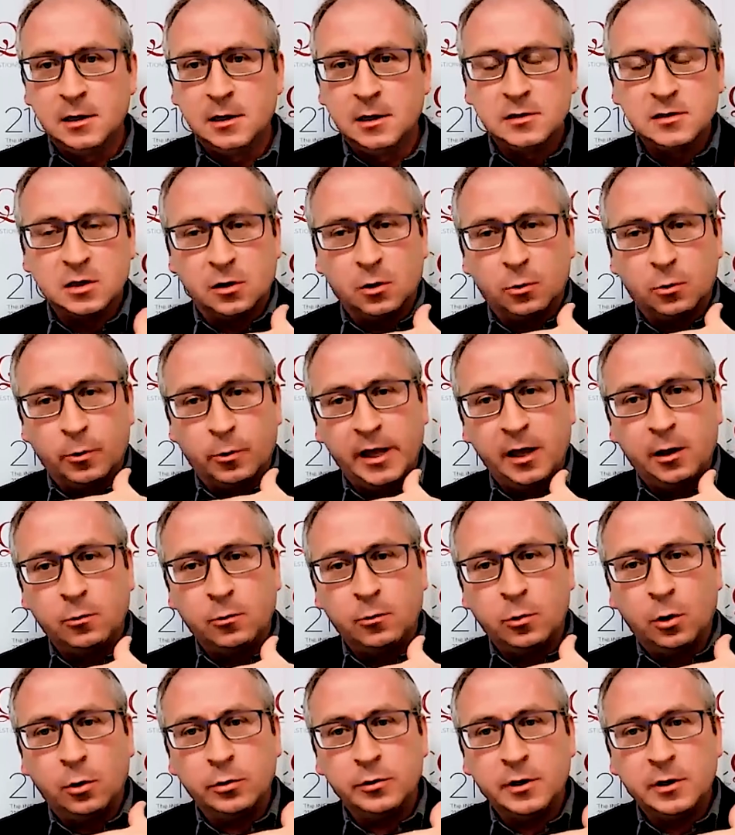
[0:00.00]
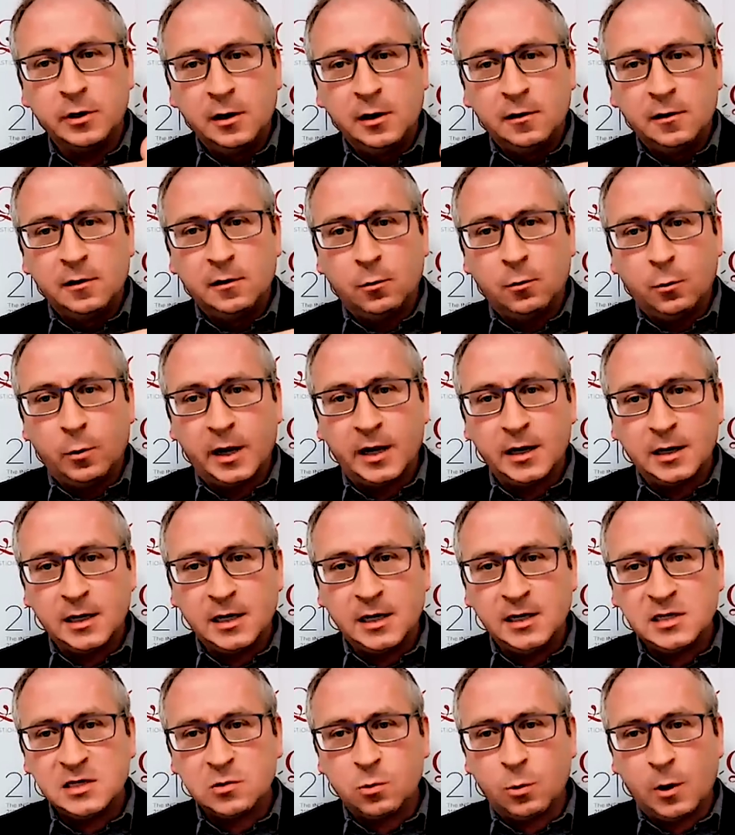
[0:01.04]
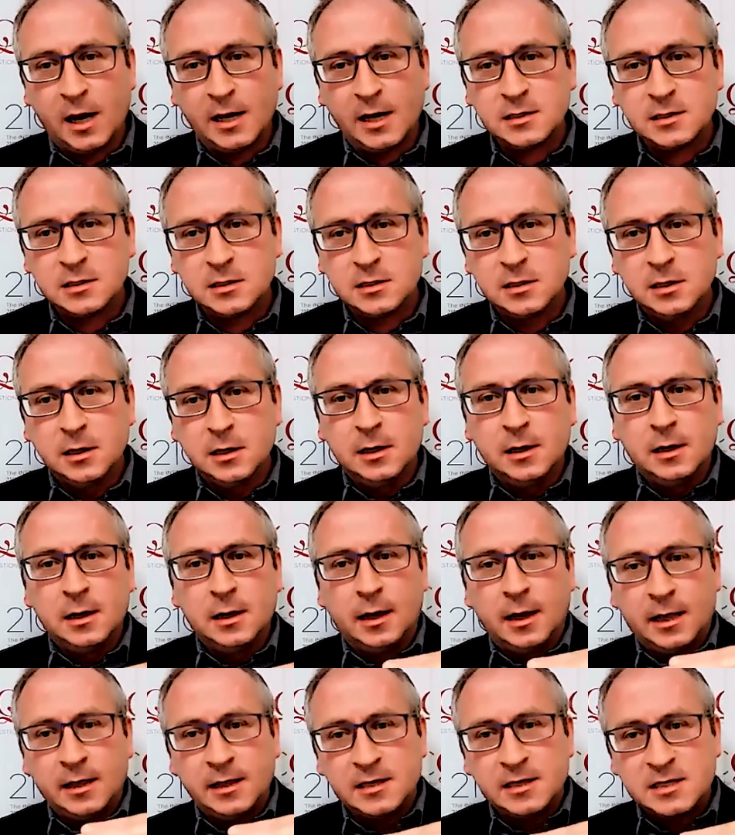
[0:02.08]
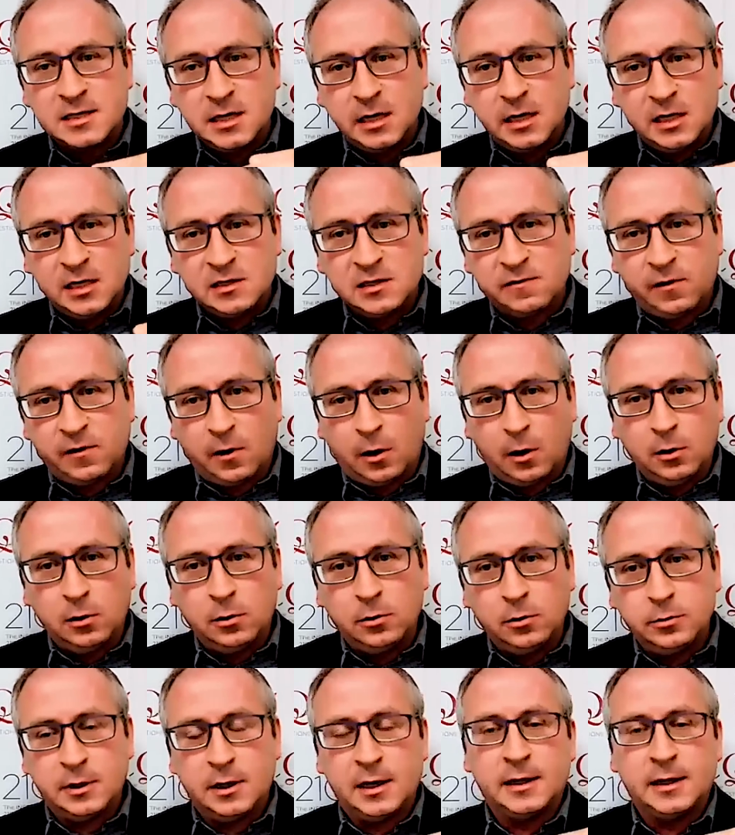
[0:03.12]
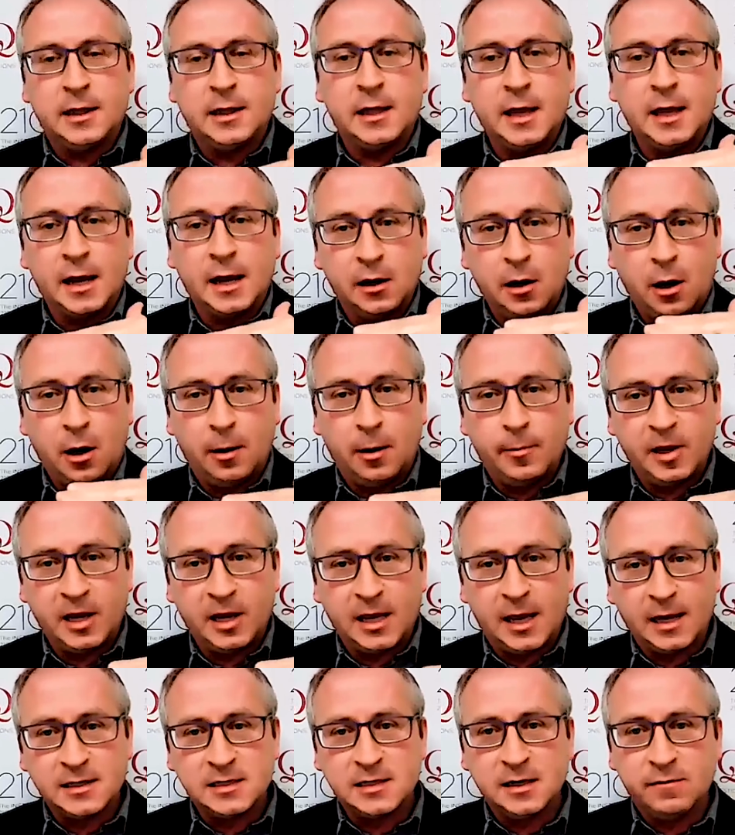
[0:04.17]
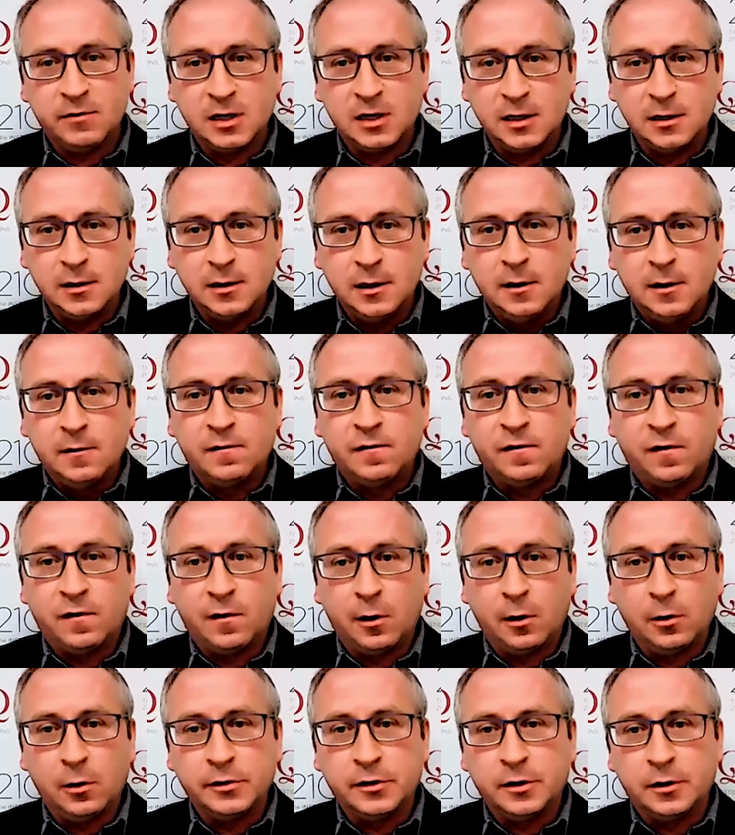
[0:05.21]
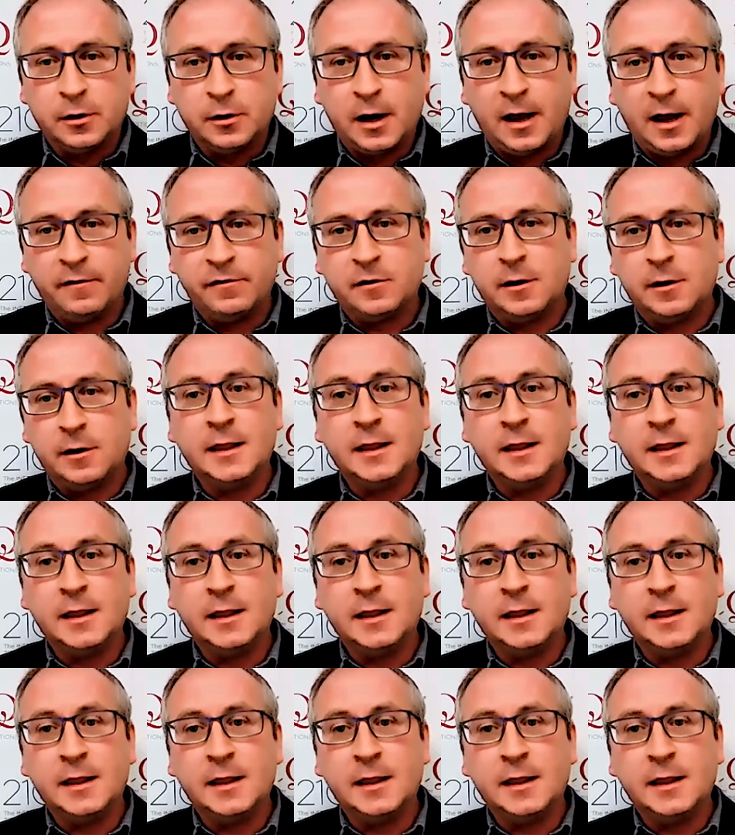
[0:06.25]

So the railroad went east west, and the cities followed, and the economic activity followed thereafter.